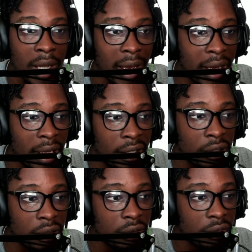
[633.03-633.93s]

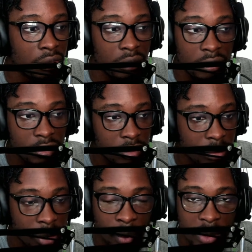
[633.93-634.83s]
And
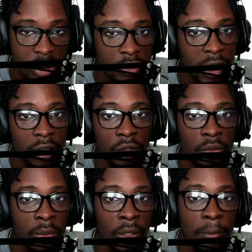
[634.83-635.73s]
do what you gotta
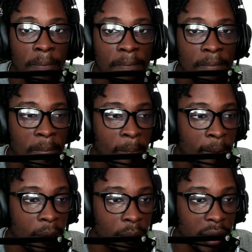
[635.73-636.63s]
do, bro.
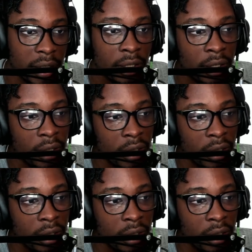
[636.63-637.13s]
But...